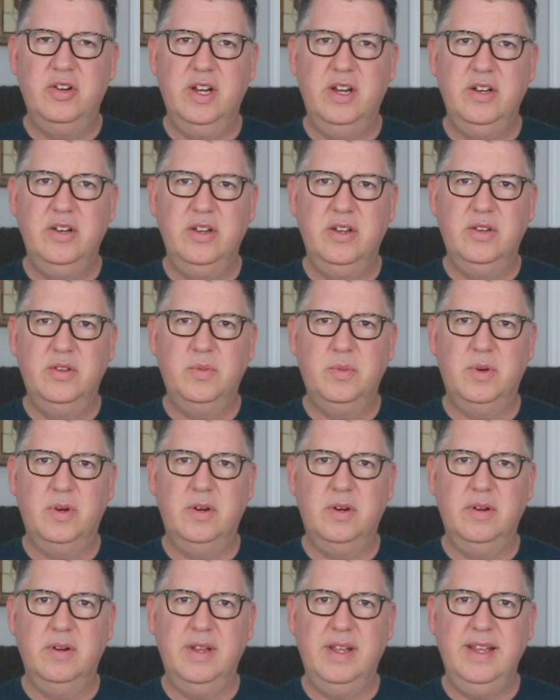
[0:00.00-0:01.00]
changes
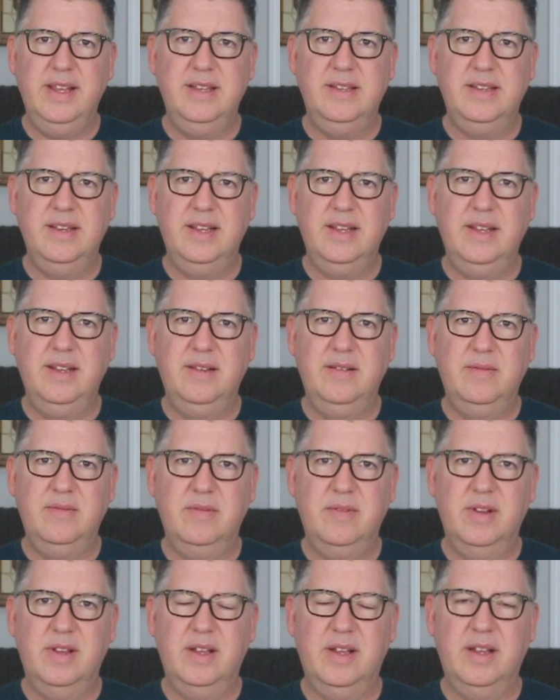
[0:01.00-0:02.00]
were easy.
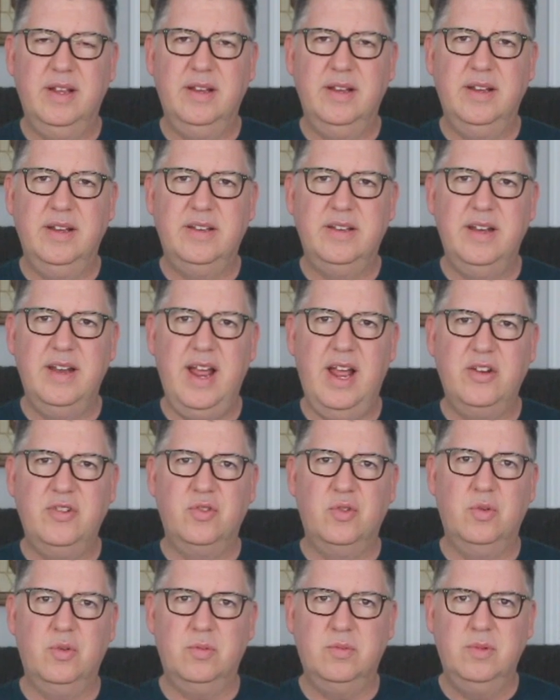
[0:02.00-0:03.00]
It's a
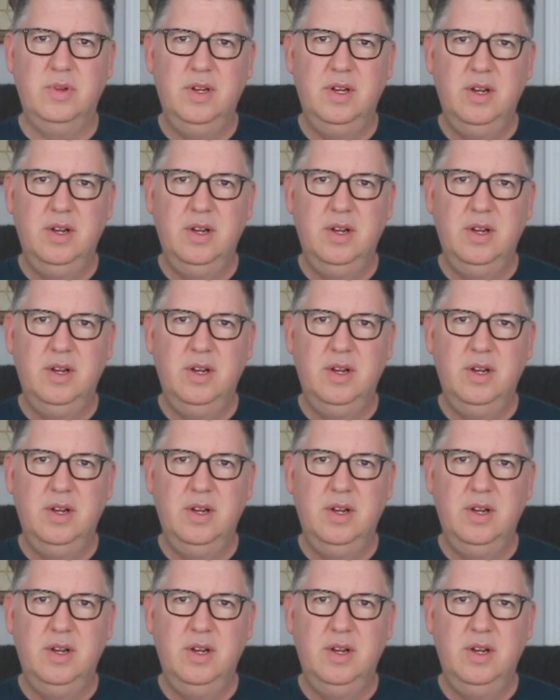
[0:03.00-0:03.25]
natural